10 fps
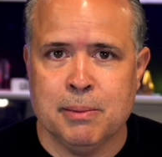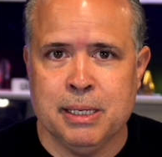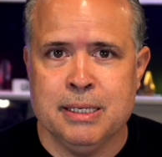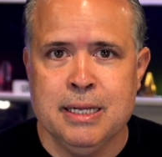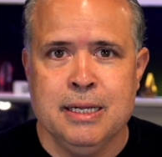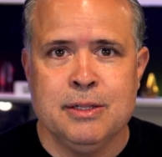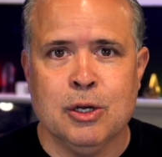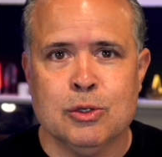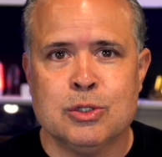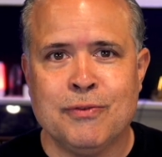but
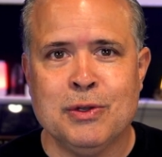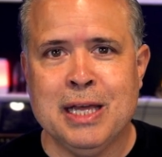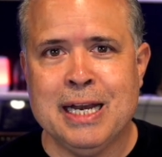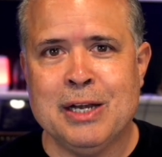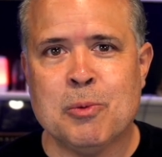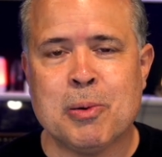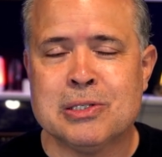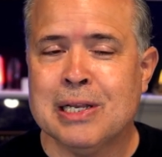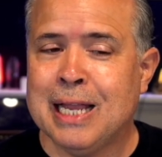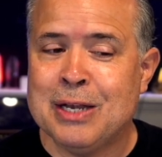those of you that I know
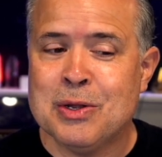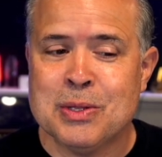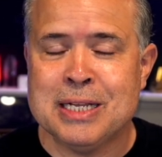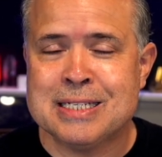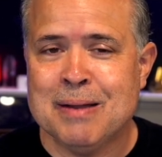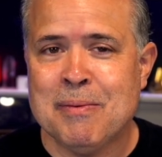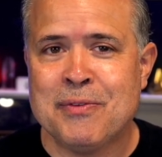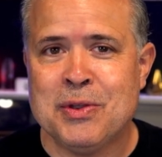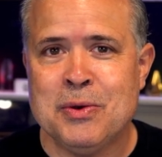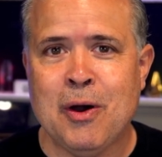personally, I know that some of
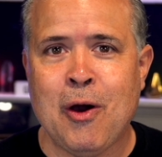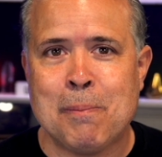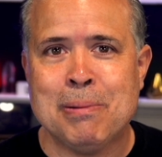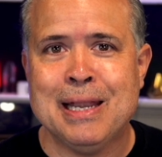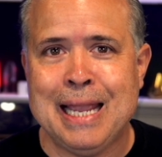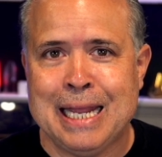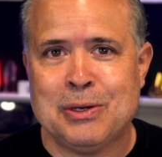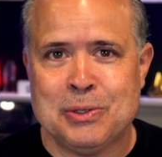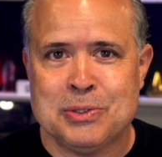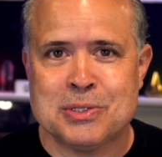you are
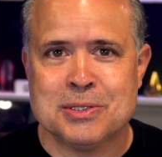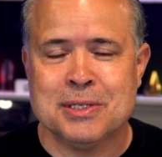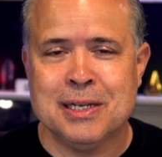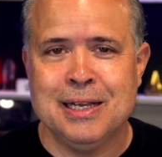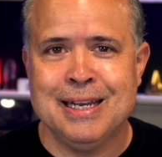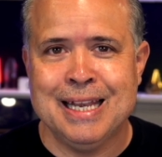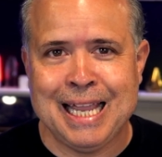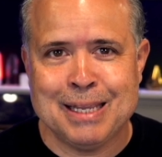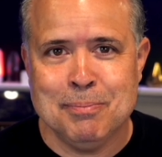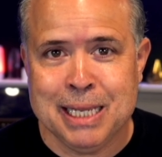planners
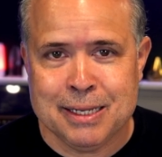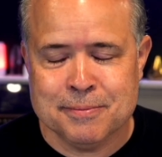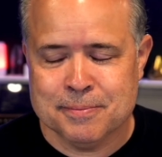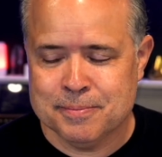like me.